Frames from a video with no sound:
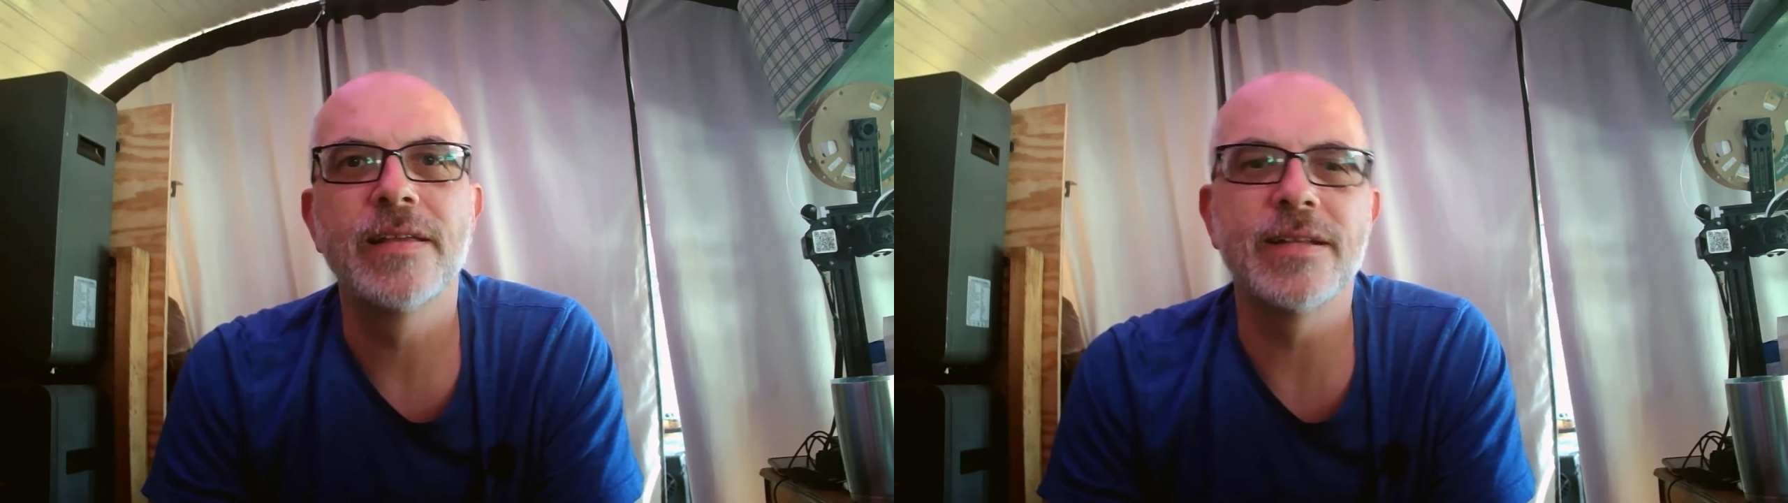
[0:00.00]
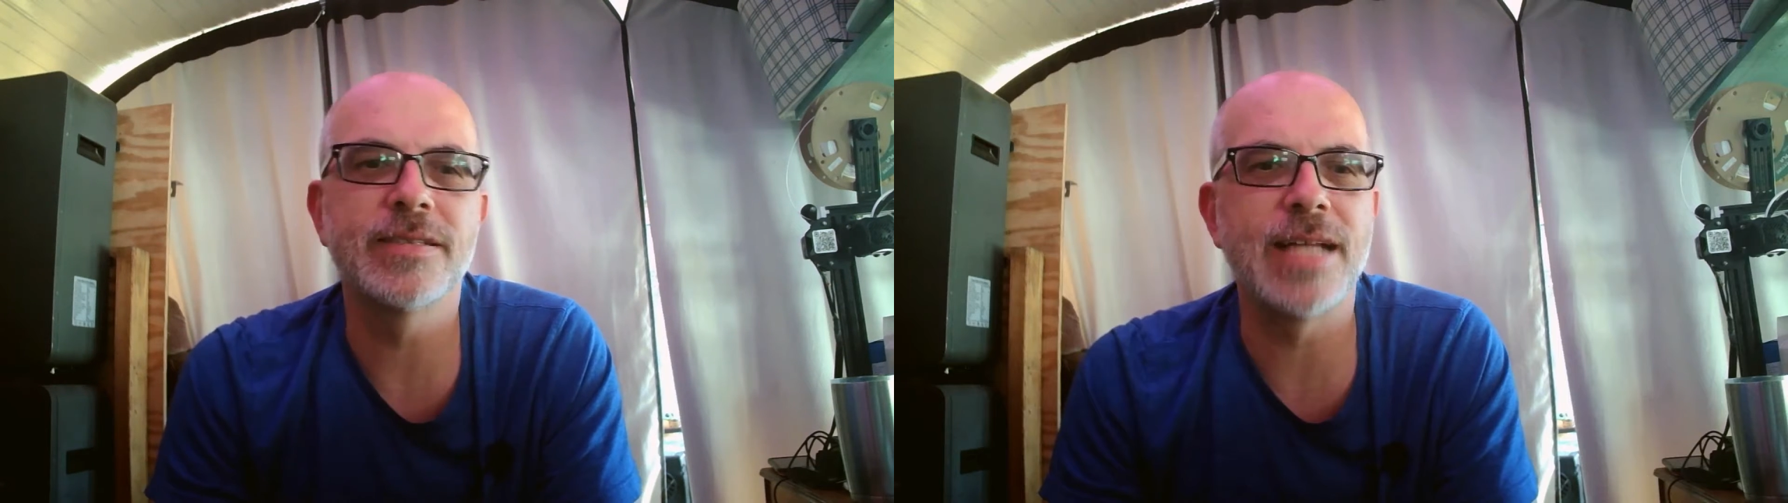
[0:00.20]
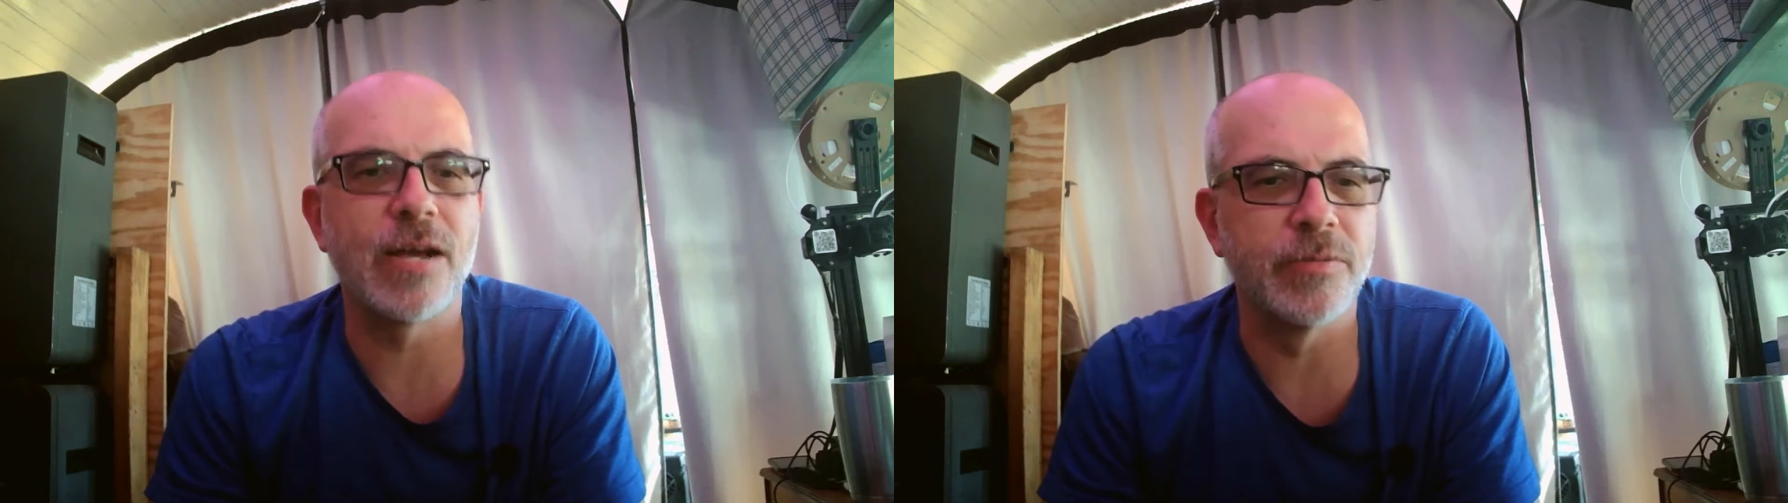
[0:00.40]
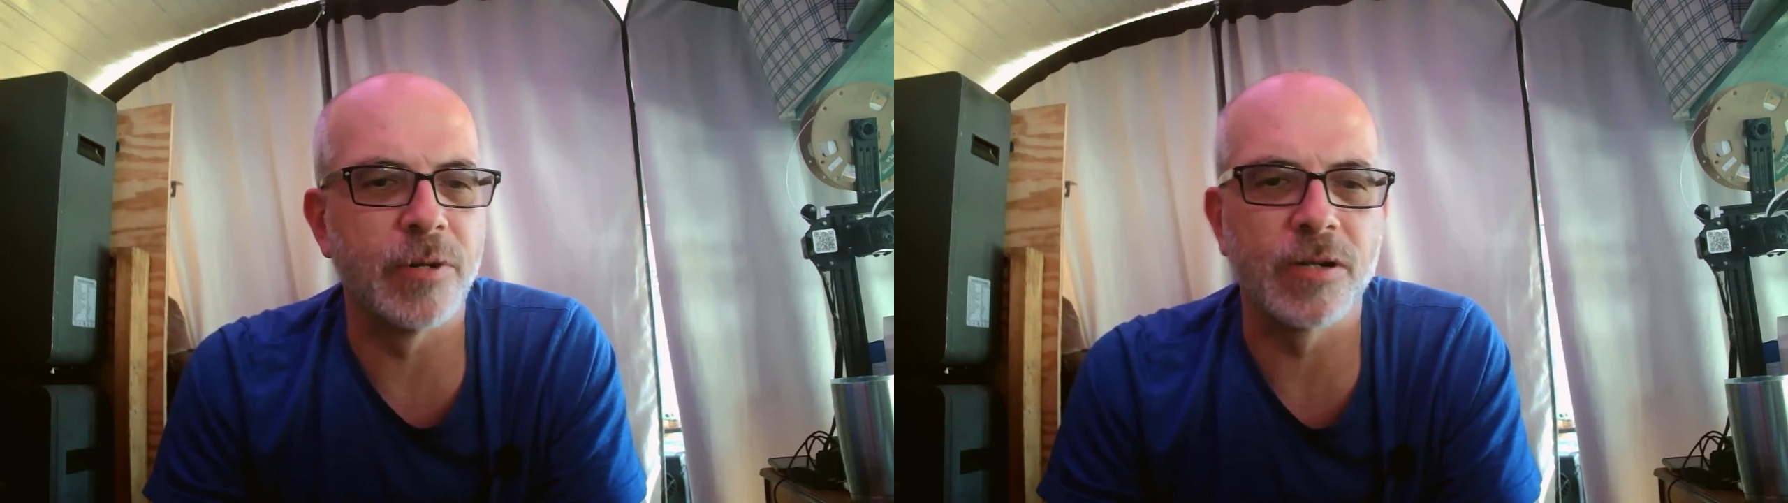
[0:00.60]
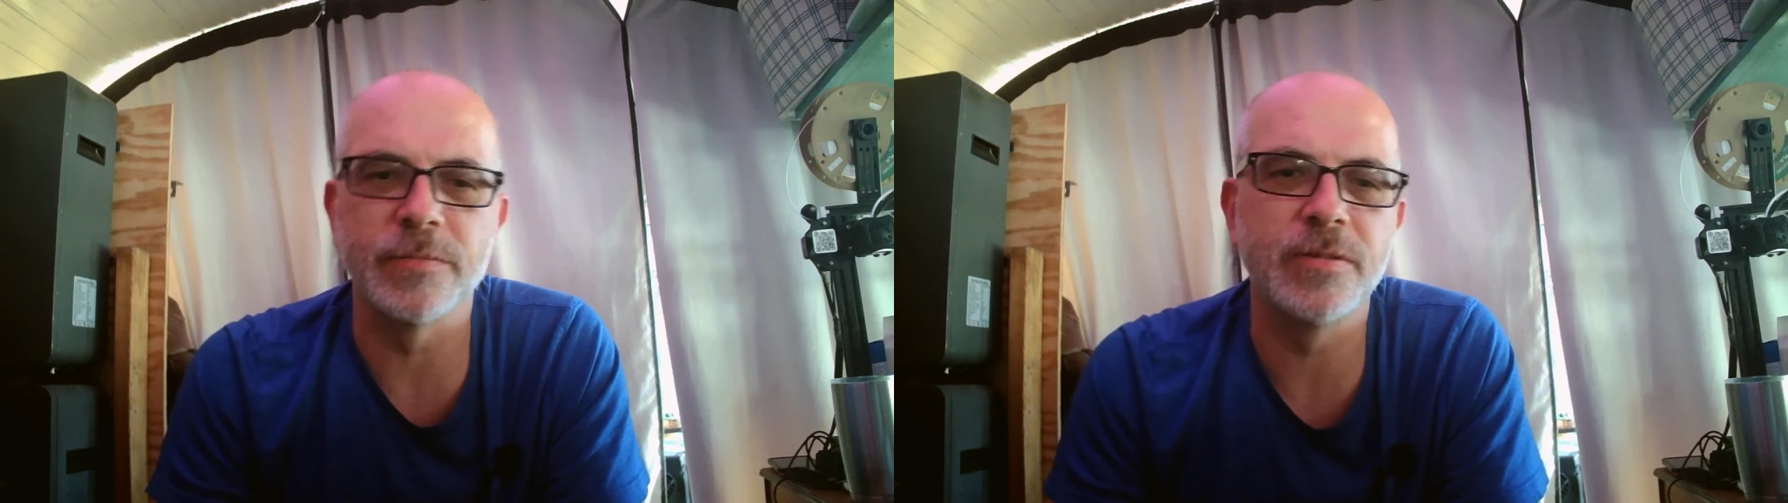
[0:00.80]
that's not
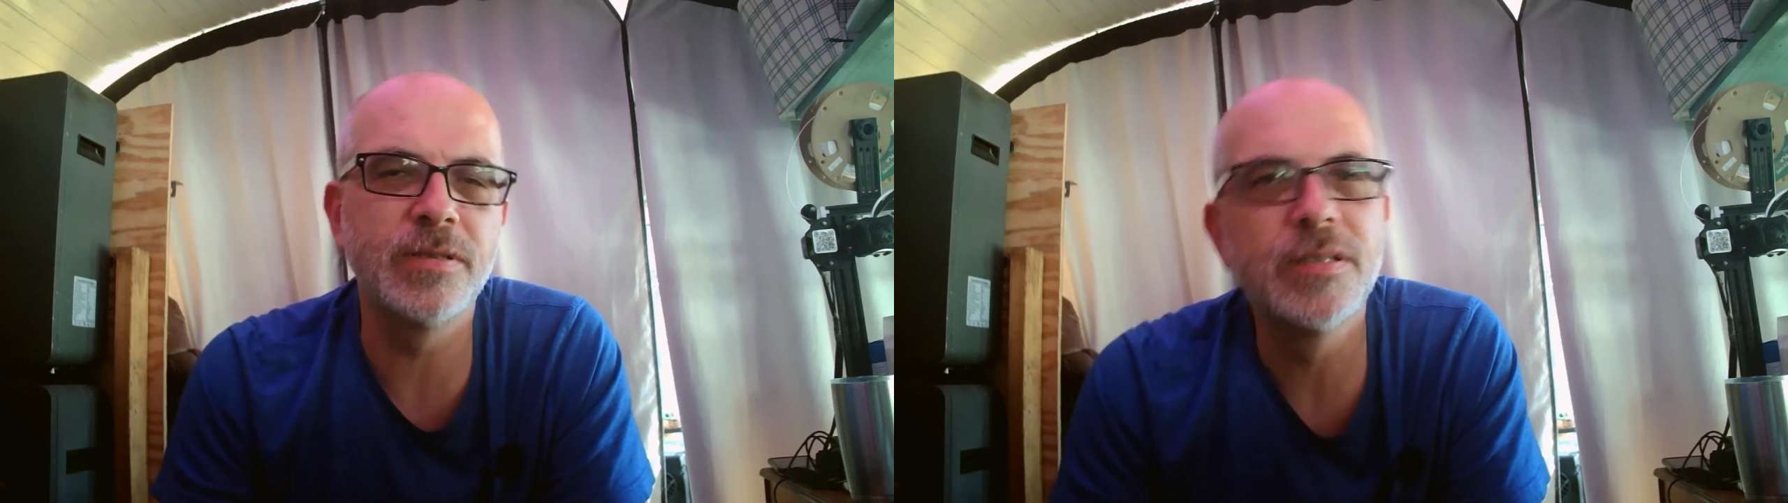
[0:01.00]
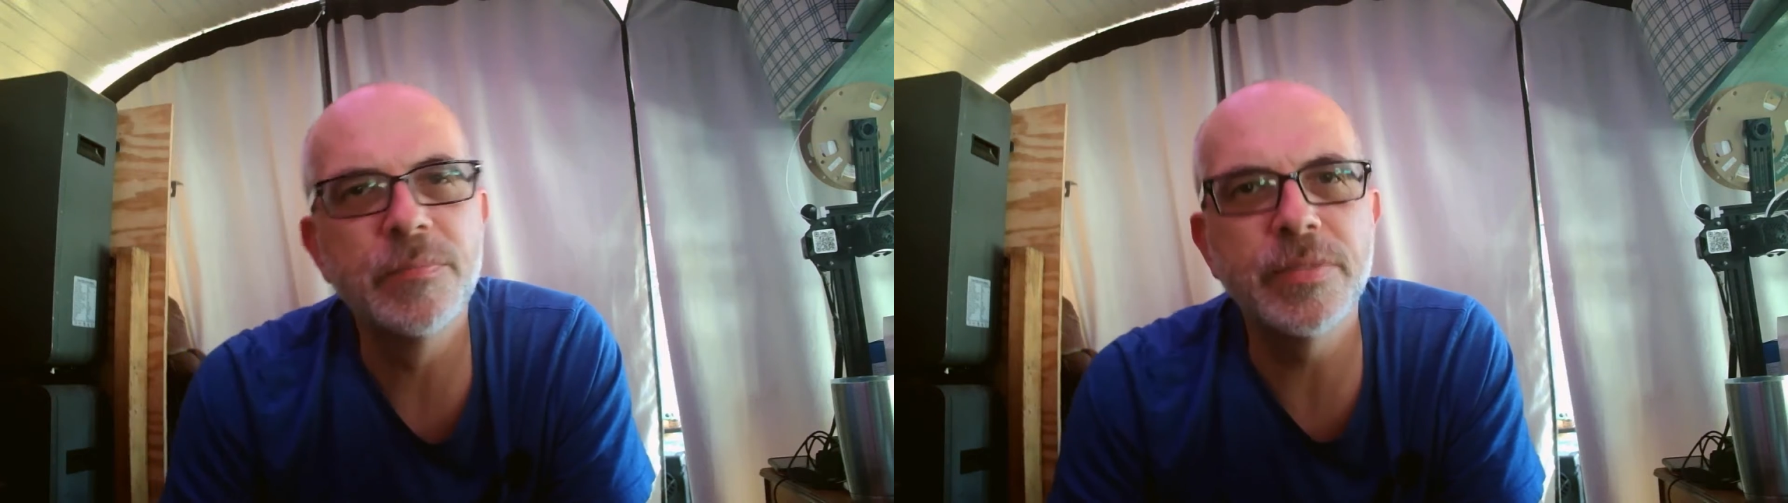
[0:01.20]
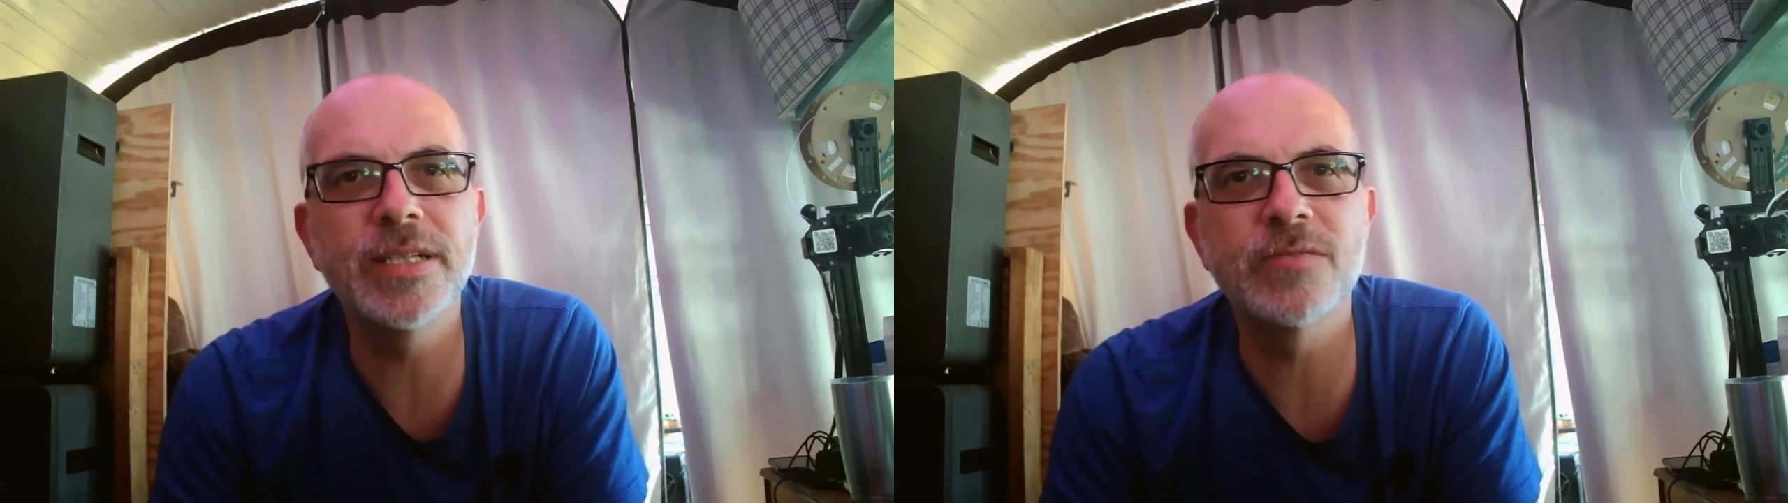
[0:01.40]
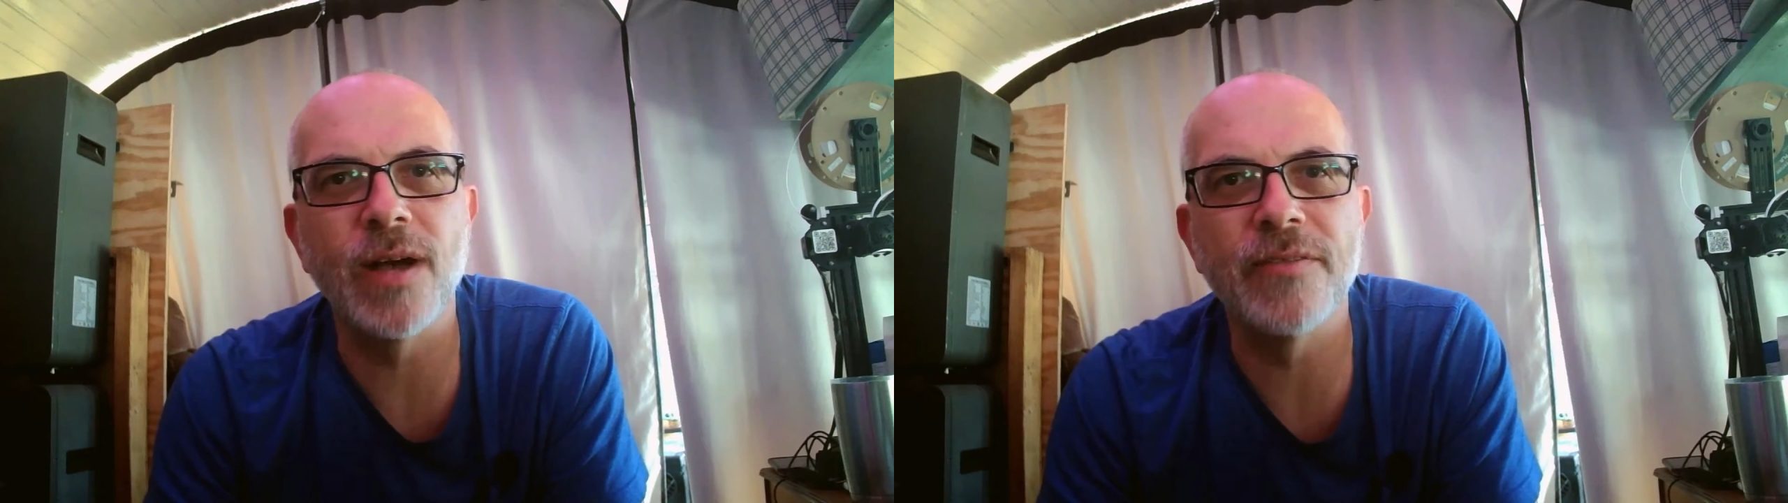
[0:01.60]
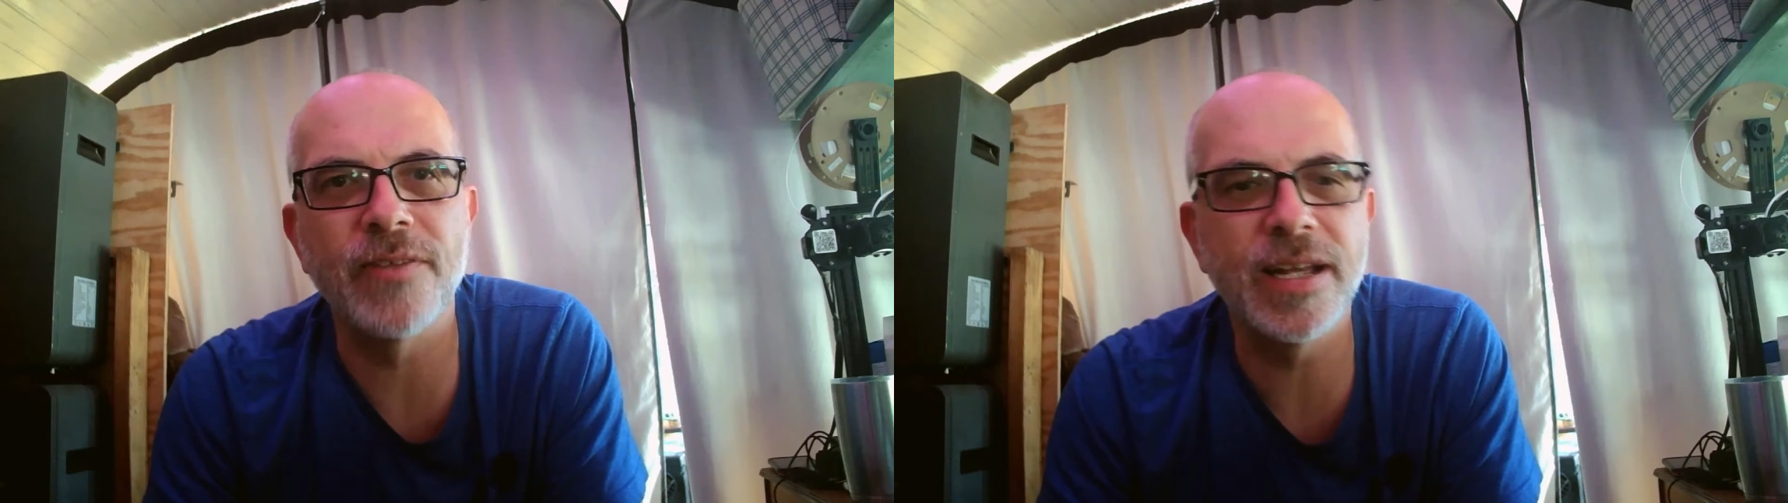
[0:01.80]
remarkable, but it's
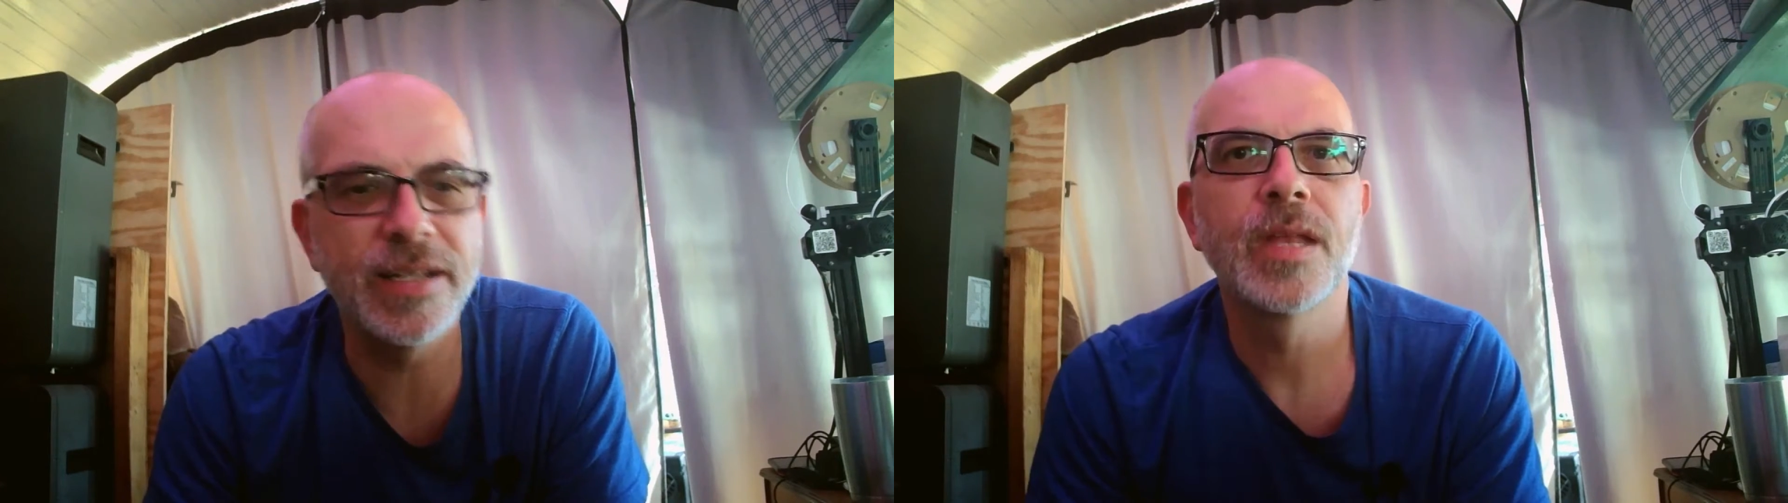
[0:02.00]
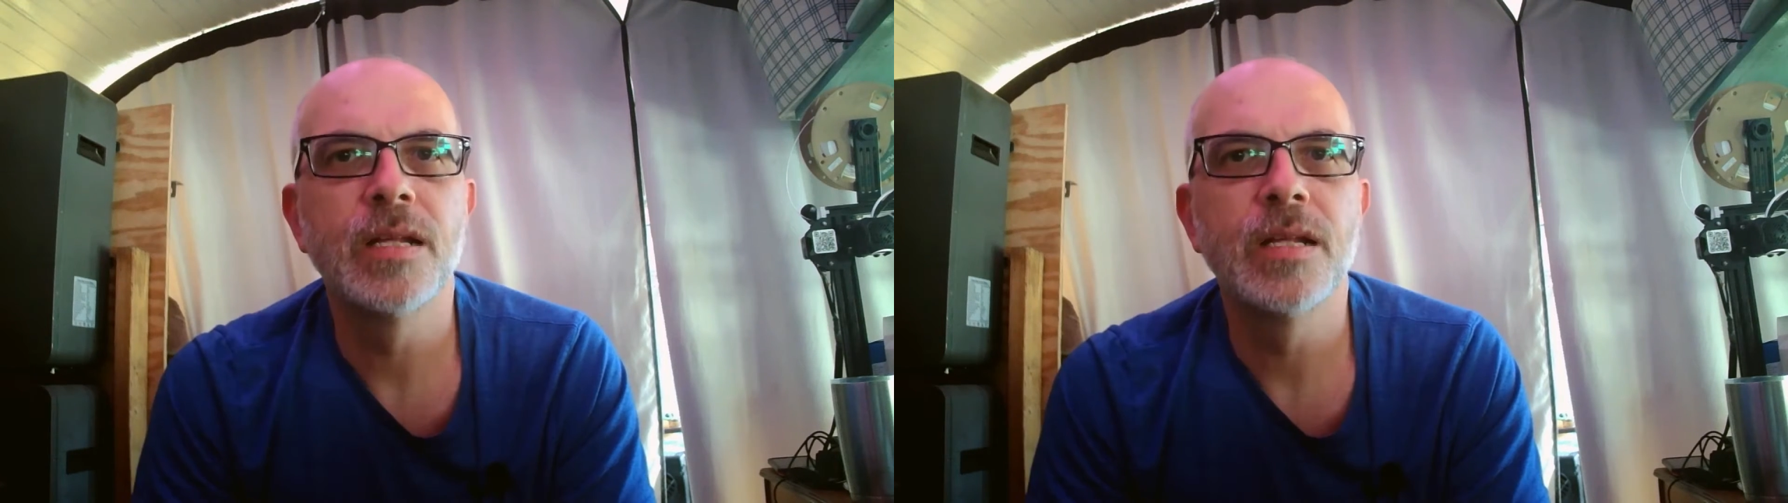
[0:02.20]
Wi-Fi.